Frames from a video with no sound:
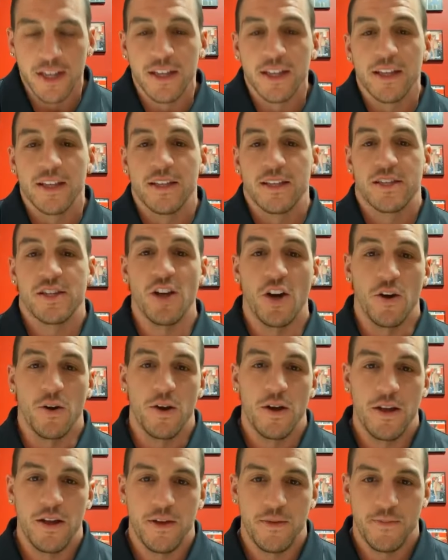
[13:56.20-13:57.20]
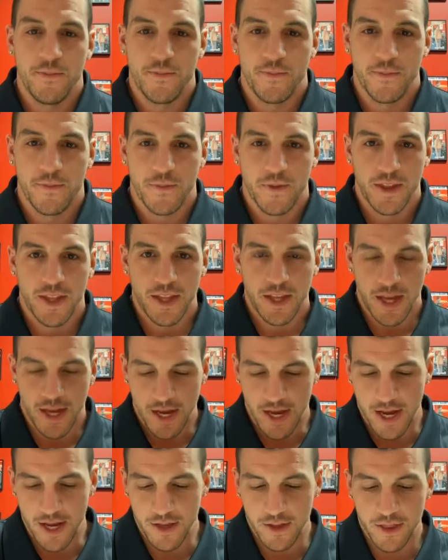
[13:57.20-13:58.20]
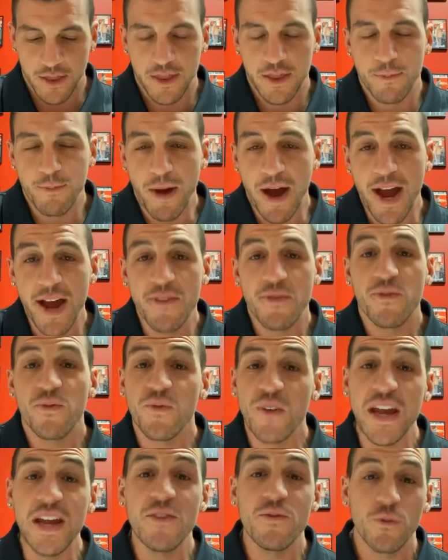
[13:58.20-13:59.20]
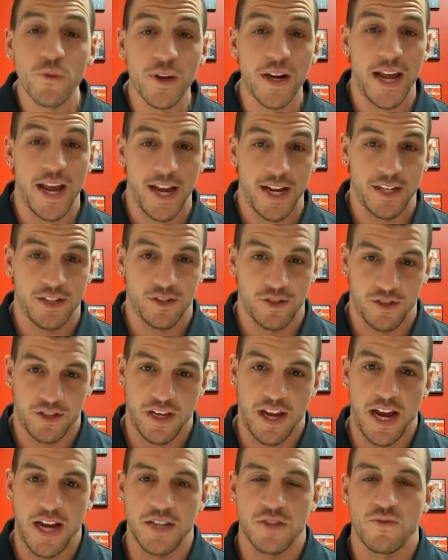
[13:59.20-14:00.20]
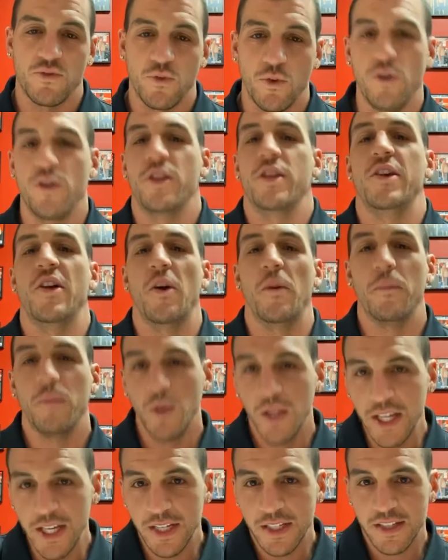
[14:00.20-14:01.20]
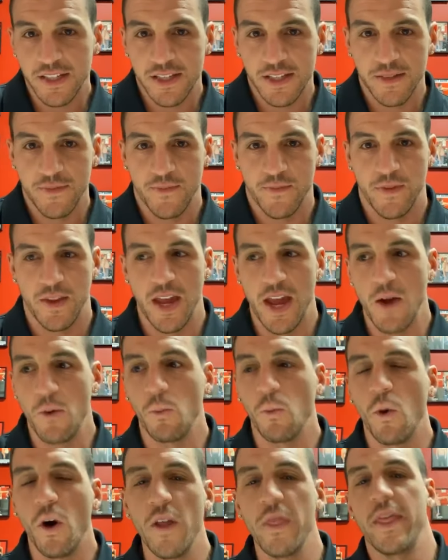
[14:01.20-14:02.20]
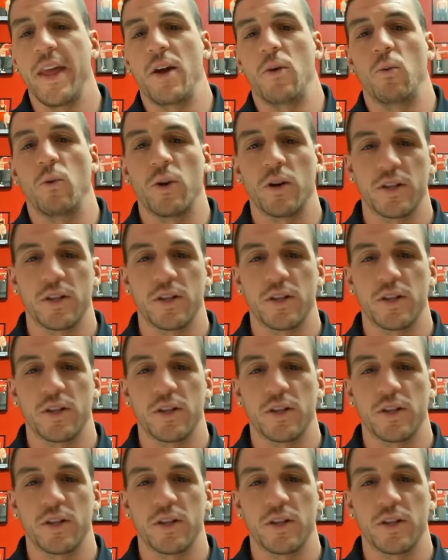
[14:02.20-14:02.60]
So my favorite exercise for the obliques, and one that works